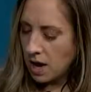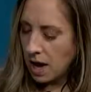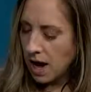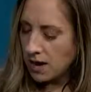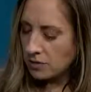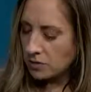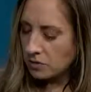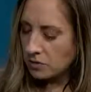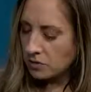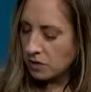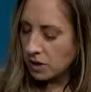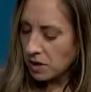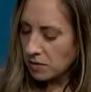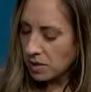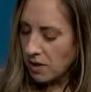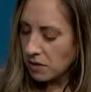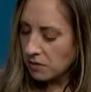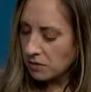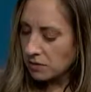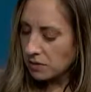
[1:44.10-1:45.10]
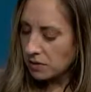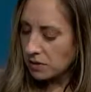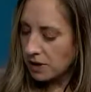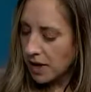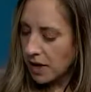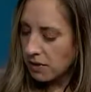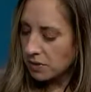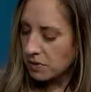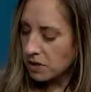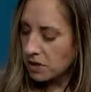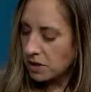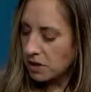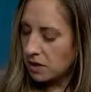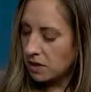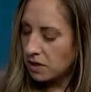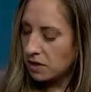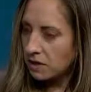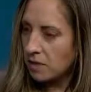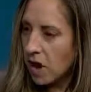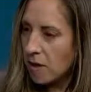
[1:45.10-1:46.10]
how do you think about cloud
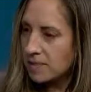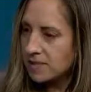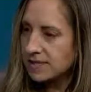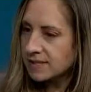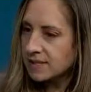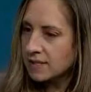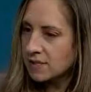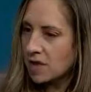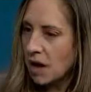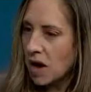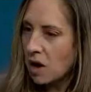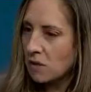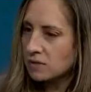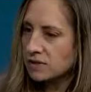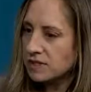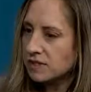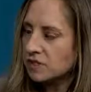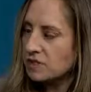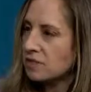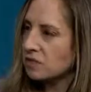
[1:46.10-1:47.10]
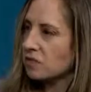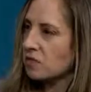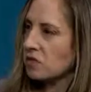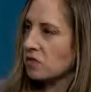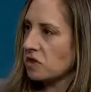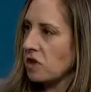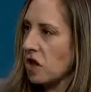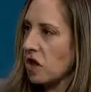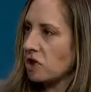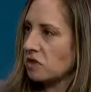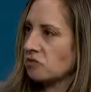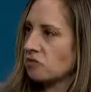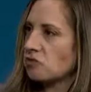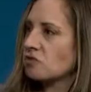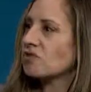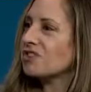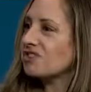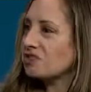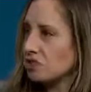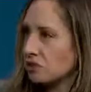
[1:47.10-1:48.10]
economics? How is it different than
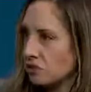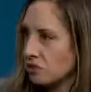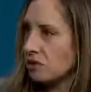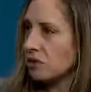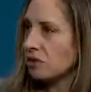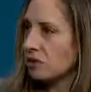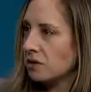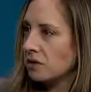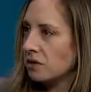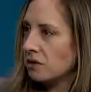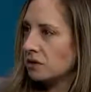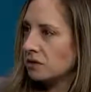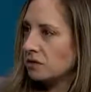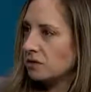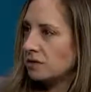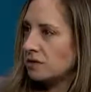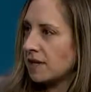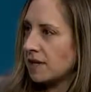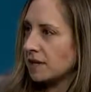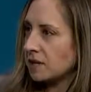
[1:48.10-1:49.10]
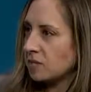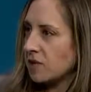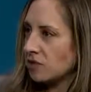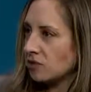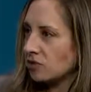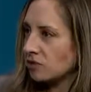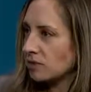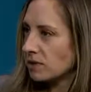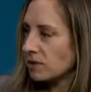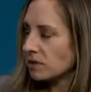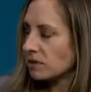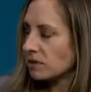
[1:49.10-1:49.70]
traditional data management?